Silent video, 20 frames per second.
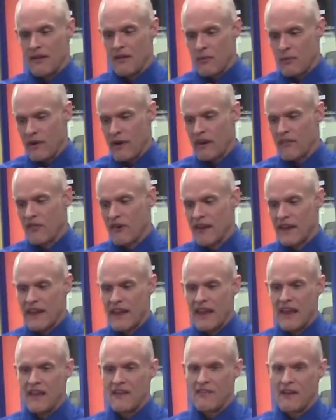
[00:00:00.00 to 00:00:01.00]
whatever I
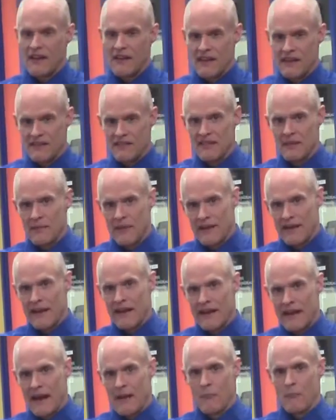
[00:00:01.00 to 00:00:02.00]
gave, it seemed like
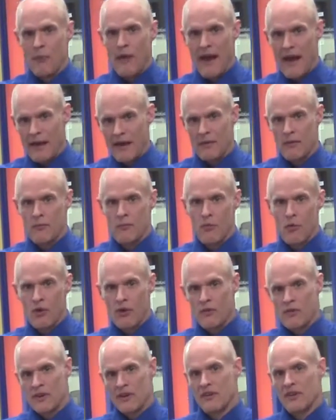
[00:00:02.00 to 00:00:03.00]
I got back
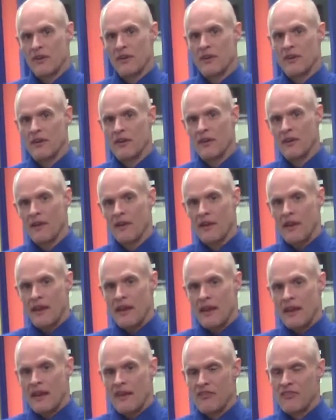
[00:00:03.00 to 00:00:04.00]
more in return.
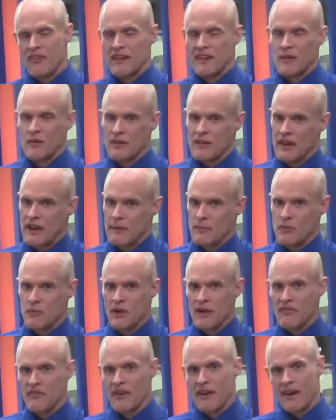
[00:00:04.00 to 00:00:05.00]
In fact, there were times
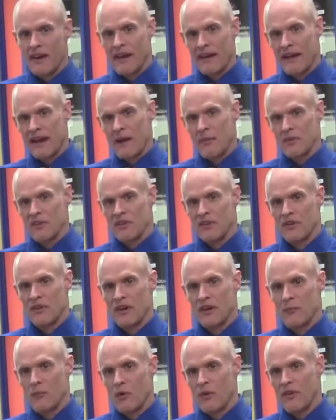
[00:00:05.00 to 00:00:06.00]
where I felt like I was
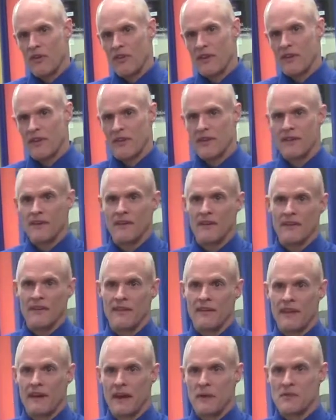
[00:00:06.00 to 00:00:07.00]
learning more
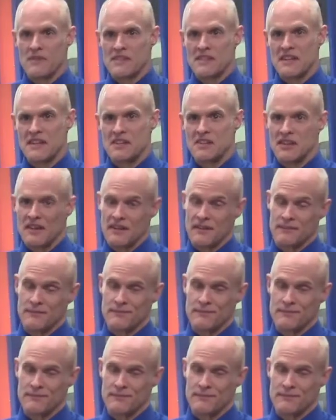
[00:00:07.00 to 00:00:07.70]
than I was teaching.